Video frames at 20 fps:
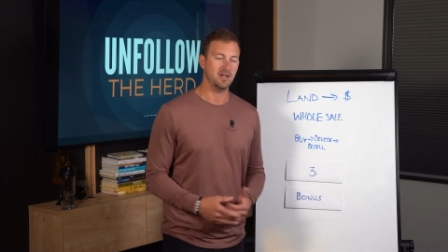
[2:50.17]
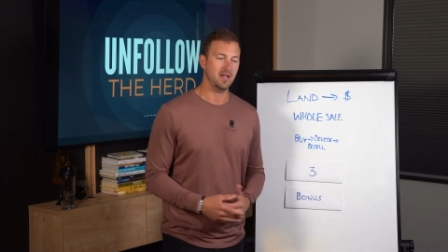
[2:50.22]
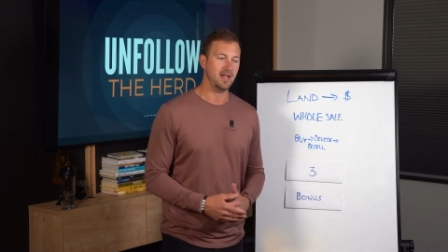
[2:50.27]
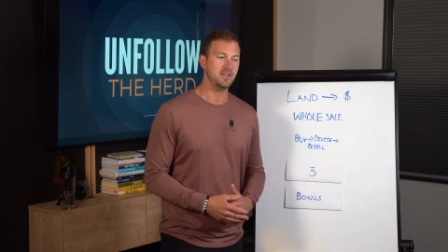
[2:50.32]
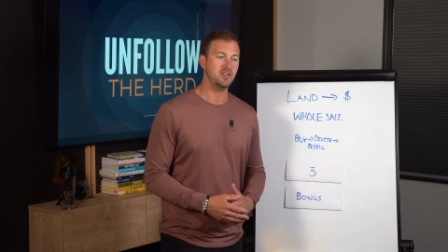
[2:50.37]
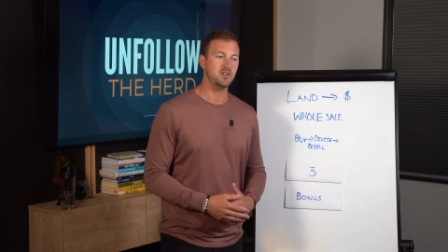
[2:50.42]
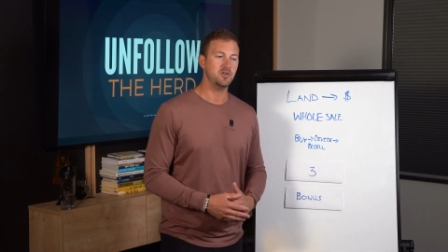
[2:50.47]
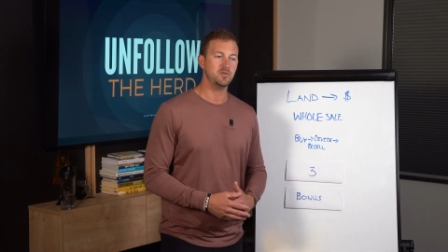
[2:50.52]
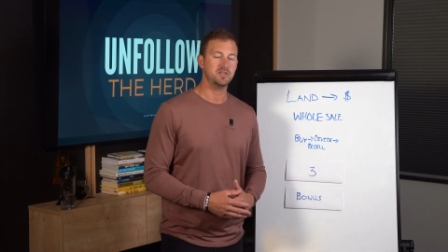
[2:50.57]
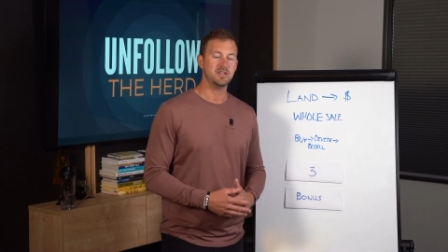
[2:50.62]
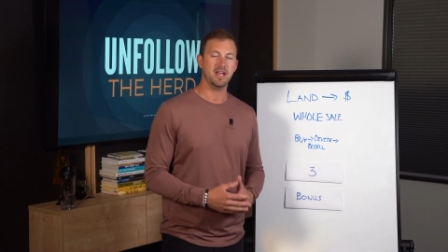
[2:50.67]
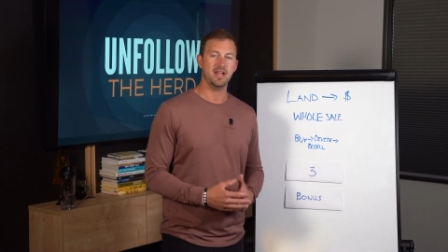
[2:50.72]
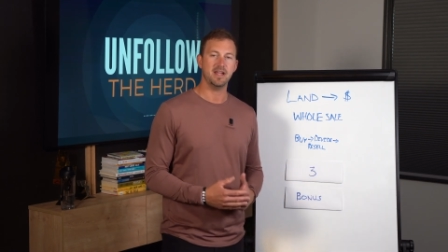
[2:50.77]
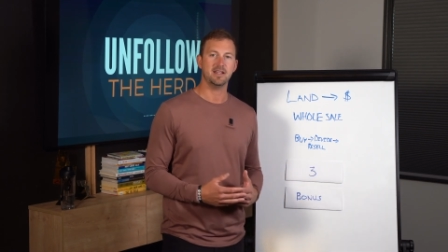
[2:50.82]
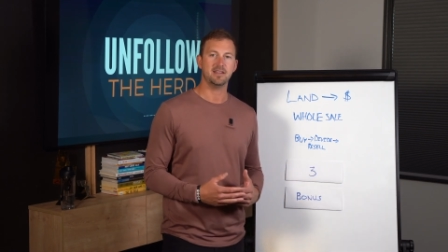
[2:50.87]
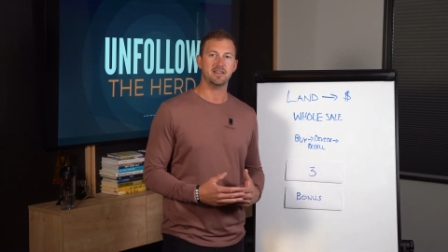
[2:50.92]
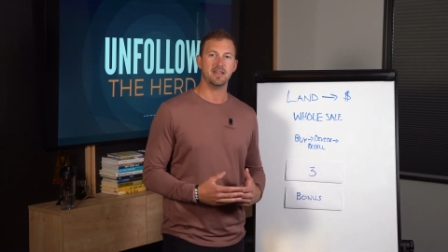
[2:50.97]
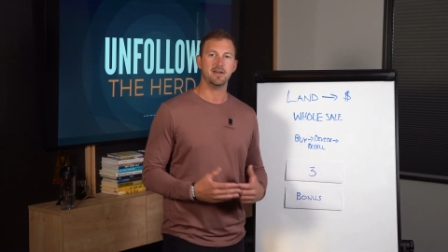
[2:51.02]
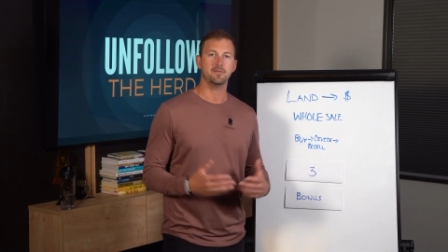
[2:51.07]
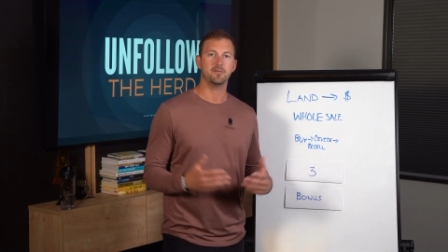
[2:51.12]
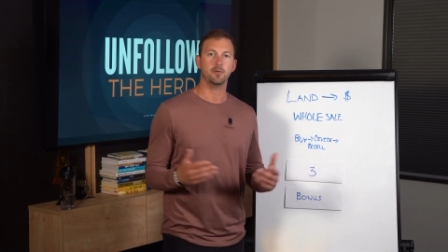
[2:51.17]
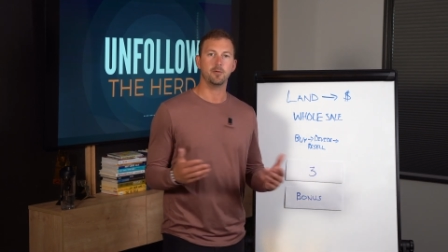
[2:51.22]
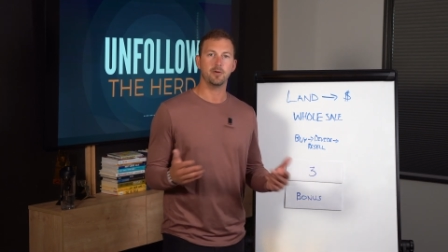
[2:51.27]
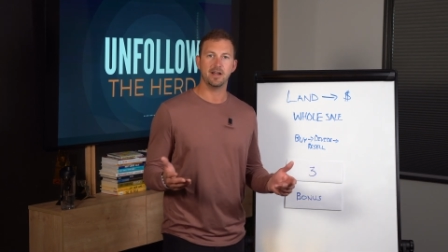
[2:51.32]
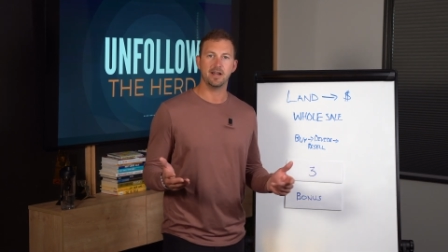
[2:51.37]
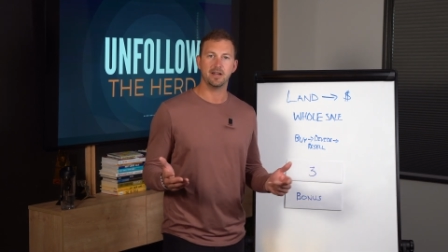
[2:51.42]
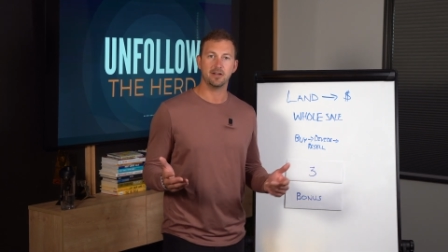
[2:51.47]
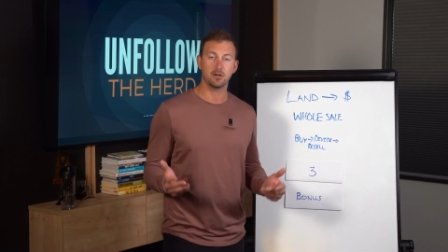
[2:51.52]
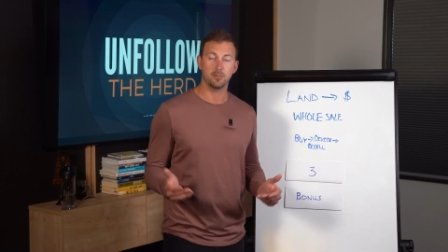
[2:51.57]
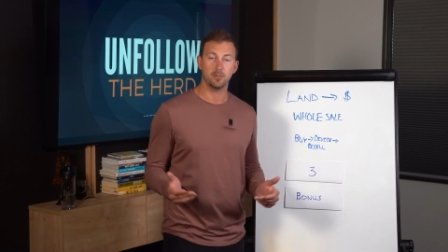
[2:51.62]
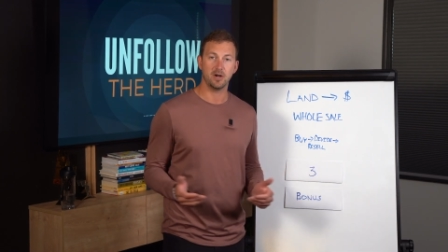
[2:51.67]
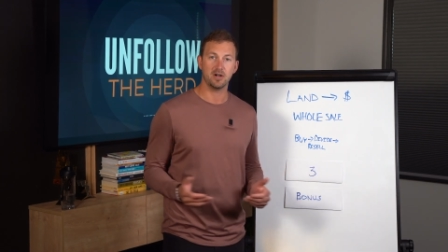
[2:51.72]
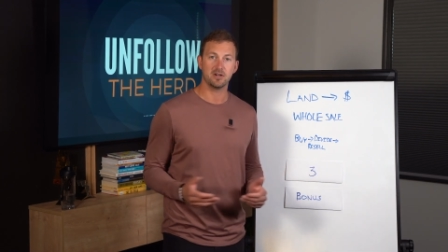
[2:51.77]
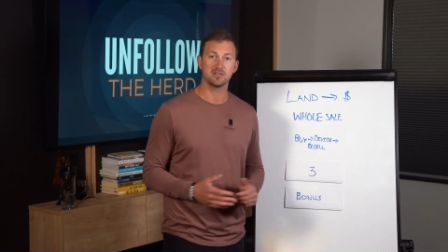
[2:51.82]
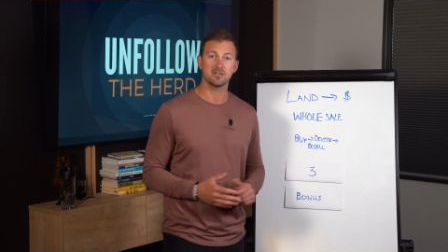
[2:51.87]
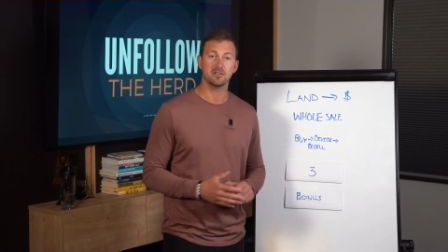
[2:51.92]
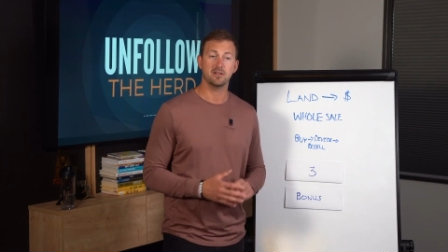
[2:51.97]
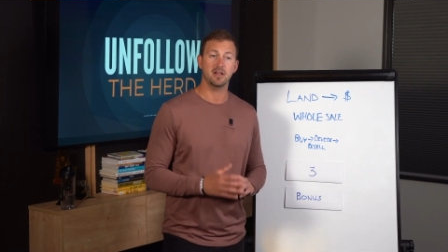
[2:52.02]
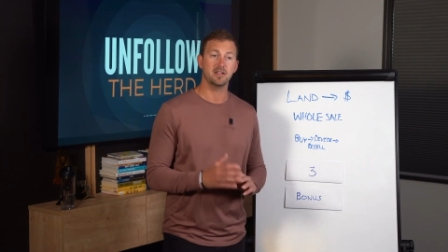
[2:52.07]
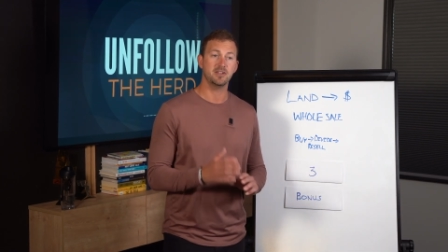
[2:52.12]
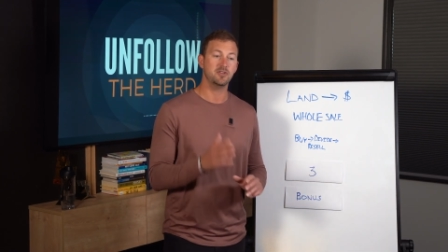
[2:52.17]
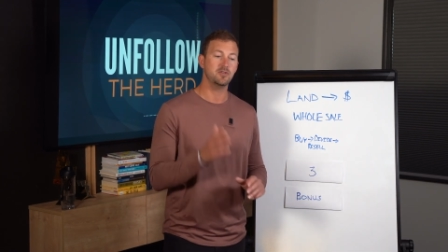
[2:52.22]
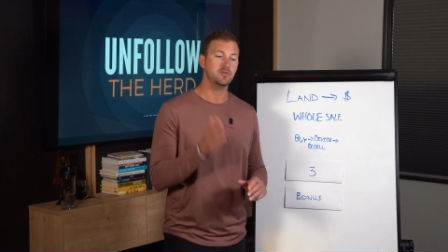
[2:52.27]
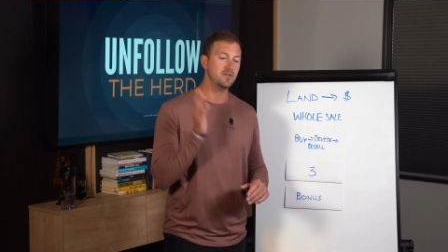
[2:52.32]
And you take that 4-acre parcel and you